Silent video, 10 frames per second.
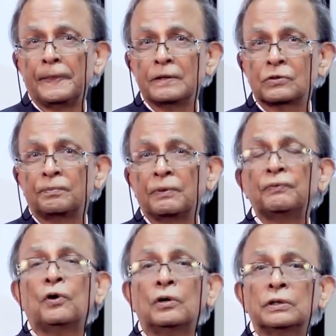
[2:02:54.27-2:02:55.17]
So
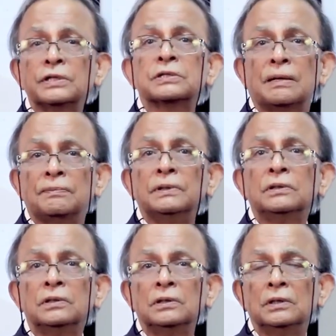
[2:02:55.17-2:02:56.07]
before this
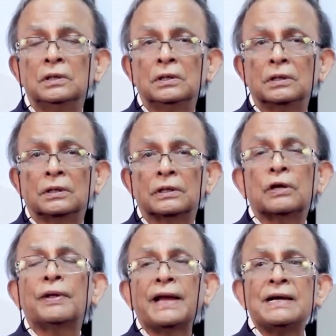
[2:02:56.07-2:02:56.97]
government,
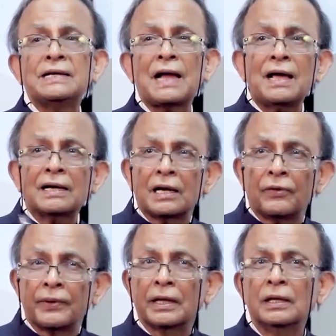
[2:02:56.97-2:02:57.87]
entire
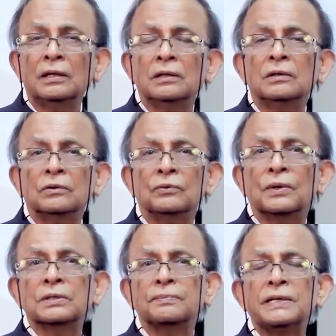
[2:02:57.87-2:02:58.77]
railway
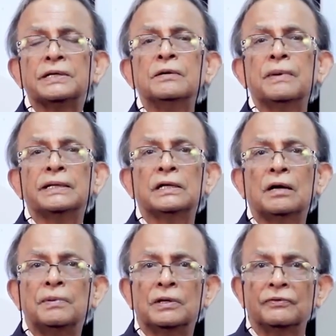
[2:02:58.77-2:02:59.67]
was maintained by the
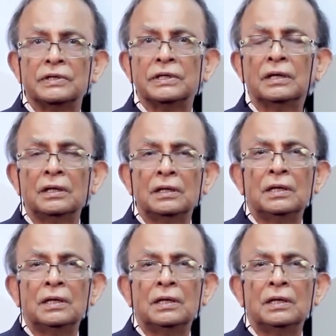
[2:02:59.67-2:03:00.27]
Government of India.